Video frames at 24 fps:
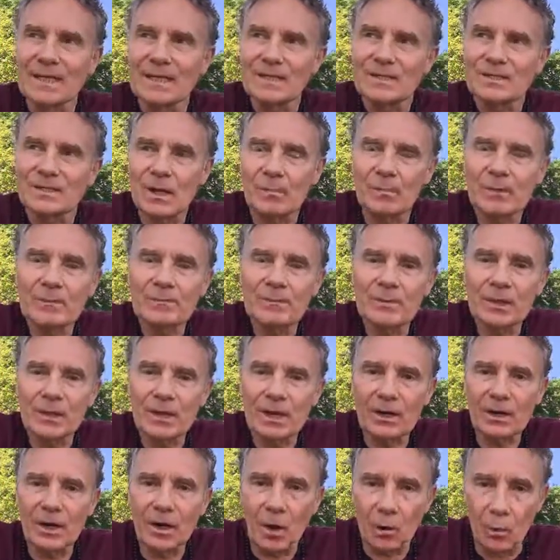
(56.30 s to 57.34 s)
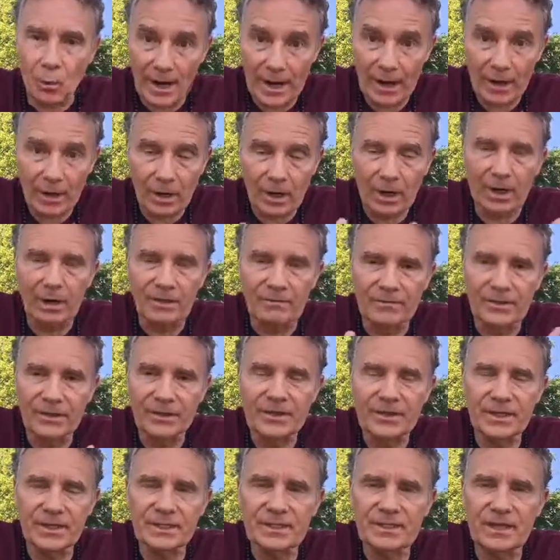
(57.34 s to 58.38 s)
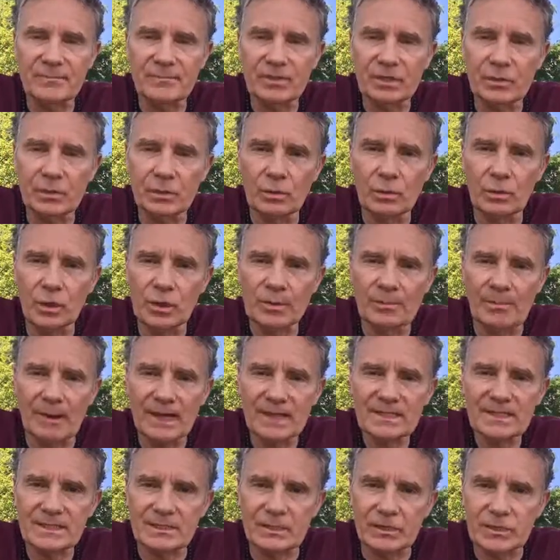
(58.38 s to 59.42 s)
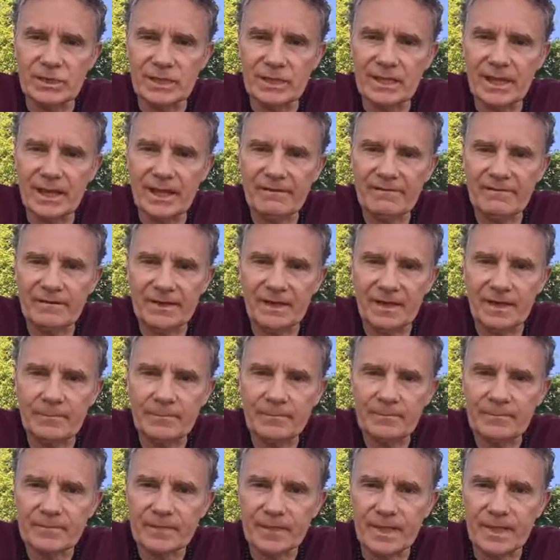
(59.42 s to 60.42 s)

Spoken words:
Some people are aware of the things I've been doing with my Synergy Cafe.